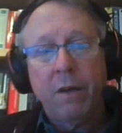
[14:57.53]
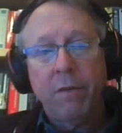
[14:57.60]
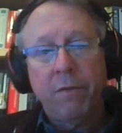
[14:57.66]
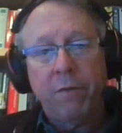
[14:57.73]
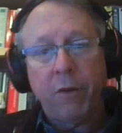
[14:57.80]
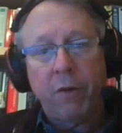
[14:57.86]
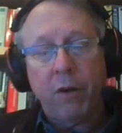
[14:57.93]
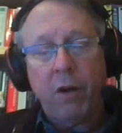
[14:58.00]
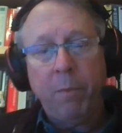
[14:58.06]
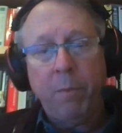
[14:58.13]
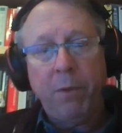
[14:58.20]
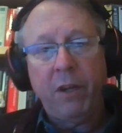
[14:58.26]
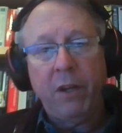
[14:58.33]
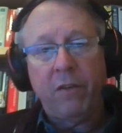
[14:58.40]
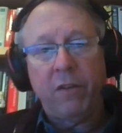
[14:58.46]
for
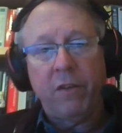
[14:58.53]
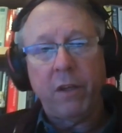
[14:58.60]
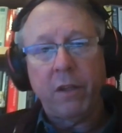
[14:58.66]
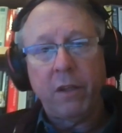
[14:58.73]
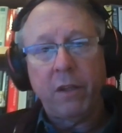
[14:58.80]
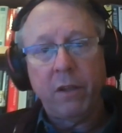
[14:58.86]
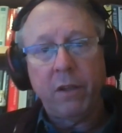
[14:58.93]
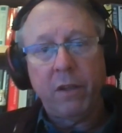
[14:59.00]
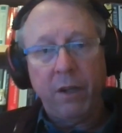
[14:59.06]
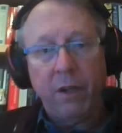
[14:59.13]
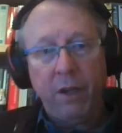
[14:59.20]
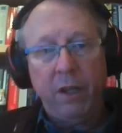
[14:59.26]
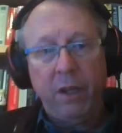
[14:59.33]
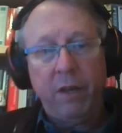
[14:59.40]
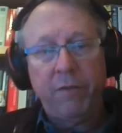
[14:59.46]
companies that that
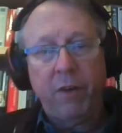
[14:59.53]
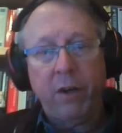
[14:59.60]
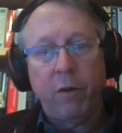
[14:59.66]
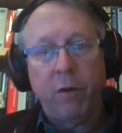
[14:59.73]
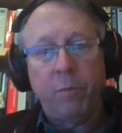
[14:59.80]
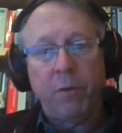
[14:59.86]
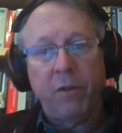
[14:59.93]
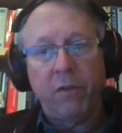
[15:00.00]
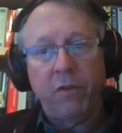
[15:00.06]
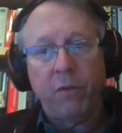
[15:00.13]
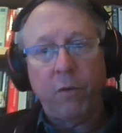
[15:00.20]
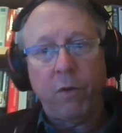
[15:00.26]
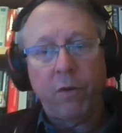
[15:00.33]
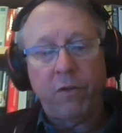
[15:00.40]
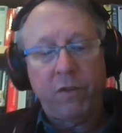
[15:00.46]
live on open
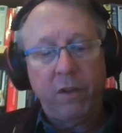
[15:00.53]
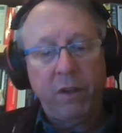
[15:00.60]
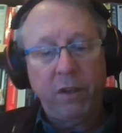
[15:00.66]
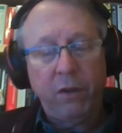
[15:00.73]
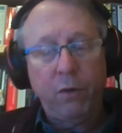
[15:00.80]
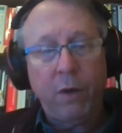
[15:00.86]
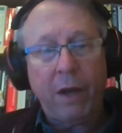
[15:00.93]
source you